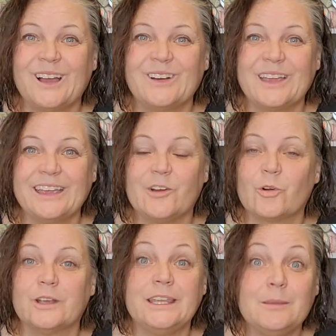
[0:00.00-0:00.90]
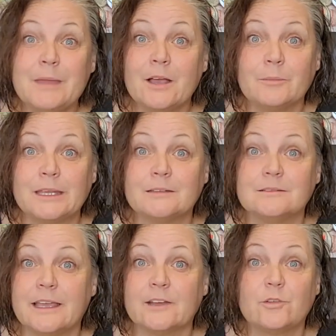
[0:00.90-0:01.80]
Okay, or email me
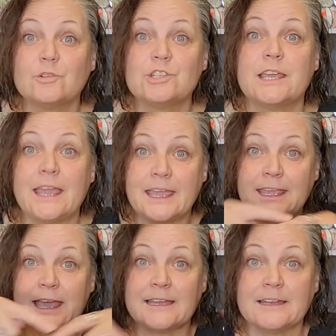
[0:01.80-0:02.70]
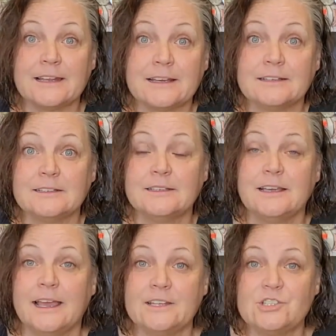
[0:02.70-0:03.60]
at
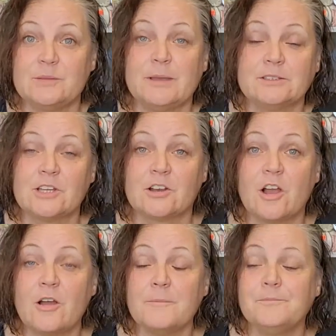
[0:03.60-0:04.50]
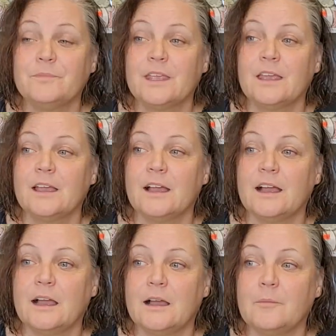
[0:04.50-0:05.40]
crochetAcanada@gmail.com.
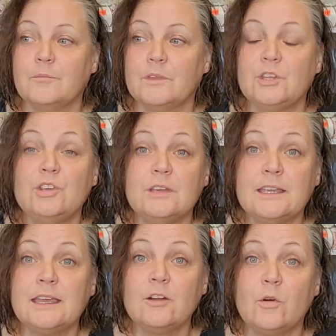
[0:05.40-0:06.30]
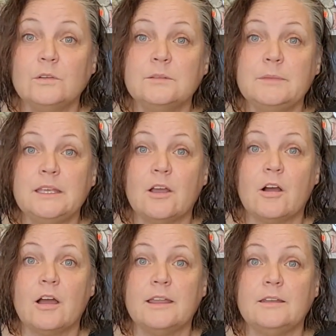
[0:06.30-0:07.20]
You can get a hold of me
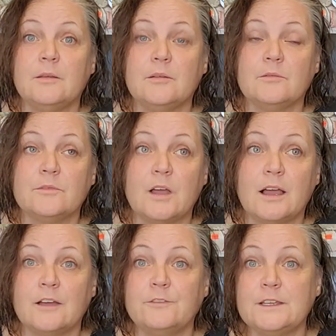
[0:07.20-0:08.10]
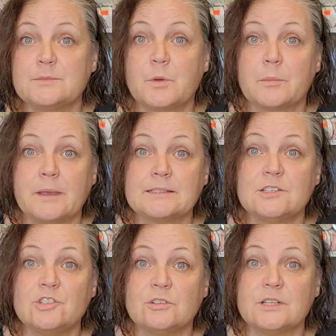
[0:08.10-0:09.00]
on Facebook
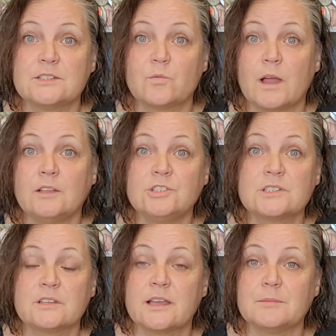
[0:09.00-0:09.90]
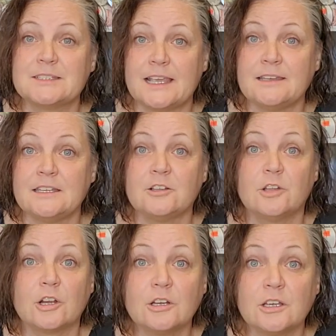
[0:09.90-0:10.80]
Messenger as well. Just look up Sandy
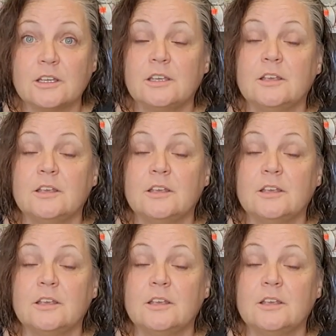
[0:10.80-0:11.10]
Clark.